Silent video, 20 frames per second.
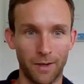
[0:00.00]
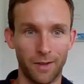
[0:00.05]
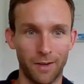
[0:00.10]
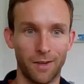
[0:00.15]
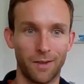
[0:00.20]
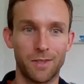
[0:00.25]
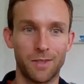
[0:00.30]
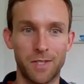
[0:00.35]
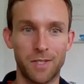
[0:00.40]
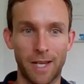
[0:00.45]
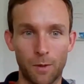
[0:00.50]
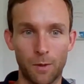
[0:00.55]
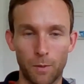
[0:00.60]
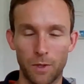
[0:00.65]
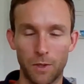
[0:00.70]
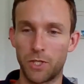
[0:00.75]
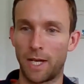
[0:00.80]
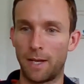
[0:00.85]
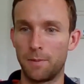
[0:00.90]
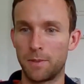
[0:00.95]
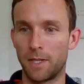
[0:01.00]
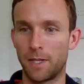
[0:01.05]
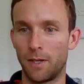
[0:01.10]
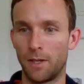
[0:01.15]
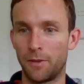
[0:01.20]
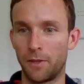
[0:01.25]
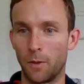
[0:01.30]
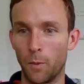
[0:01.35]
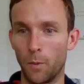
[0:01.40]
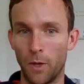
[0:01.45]
going to second what James said.
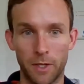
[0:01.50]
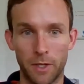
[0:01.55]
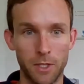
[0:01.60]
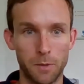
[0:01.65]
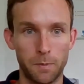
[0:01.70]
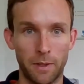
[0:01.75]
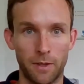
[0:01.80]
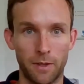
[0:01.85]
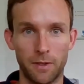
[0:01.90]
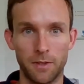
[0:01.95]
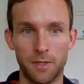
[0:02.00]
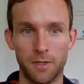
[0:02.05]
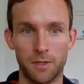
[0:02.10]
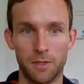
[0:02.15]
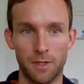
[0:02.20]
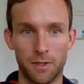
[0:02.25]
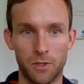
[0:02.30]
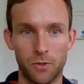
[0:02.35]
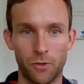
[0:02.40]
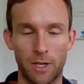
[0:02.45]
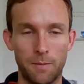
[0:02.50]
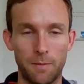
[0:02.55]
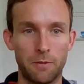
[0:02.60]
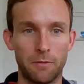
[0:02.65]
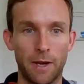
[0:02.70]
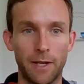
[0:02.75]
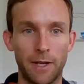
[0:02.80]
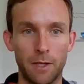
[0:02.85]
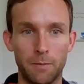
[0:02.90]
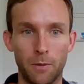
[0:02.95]
I think work experience is extremely
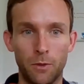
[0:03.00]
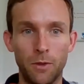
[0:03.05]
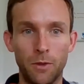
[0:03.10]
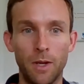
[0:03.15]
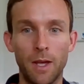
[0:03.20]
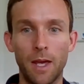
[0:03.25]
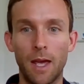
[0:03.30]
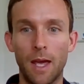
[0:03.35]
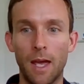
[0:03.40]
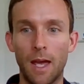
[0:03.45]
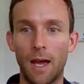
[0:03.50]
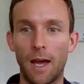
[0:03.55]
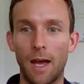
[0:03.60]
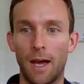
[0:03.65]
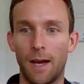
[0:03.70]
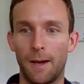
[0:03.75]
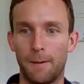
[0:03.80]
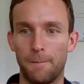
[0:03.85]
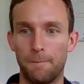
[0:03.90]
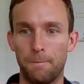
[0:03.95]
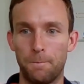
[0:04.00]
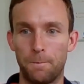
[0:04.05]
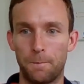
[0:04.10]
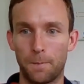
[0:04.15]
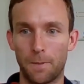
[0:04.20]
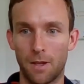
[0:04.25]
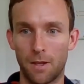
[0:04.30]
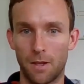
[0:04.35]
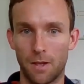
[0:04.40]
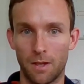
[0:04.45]
valuable.
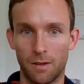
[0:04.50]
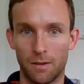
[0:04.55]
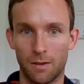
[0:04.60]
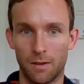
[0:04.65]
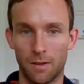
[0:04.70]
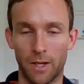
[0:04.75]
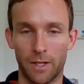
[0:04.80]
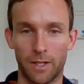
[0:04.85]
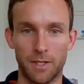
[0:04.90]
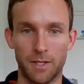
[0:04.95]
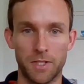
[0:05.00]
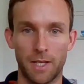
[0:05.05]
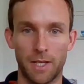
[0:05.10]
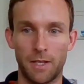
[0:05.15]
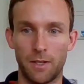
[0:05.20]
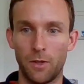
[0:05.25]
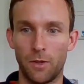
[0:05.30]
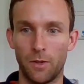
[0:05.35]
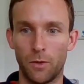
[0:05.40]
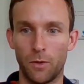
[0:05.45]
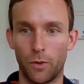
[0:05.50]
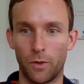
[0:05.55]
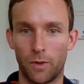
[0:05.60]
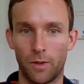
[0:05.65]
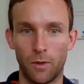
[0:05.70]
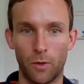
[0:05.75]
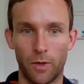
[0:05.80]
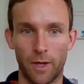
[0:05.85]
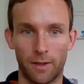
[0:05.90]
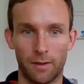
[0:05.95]
Like I said,
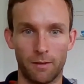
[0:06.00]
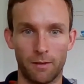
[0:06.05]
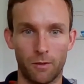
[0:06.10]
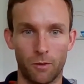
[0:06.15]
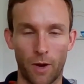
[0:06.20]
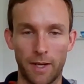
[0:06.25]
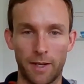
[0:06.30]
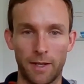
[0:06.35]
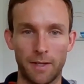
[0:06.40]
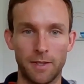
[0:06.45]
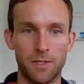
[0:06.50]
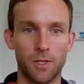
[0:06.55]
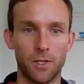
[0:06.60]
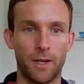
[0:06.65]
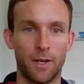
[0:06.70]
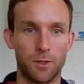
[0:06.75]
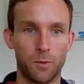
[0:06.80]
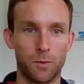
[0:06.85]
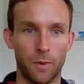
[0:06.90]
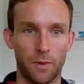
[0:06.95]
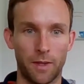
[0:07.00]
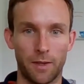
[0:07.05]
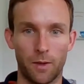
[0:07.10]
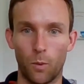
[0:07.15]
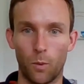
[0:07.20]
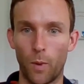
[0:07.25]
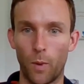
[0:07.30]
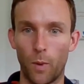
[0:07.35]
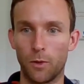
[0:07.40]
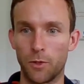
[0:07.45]
you'll get great insights within
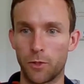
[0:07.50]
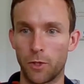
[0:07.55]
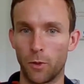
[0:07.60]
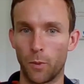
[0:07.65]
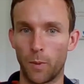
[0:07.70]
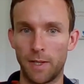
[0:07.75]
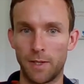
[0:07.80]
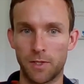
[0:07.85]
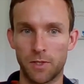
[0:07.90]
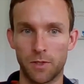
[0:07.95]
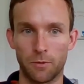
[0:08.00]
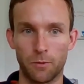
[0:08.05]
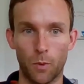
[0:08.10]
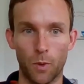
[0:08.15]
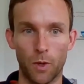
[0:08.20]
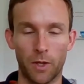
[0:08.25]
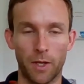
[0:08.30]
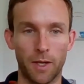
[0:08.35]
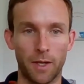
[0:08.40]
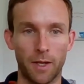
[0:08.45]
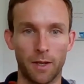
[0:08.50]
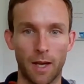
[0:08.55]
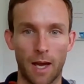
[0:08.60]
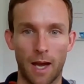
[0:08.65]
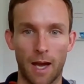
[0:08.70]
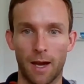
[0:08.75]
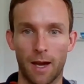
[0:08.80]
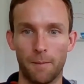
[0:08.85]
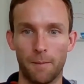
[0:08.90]
a week or 2 weeks of working.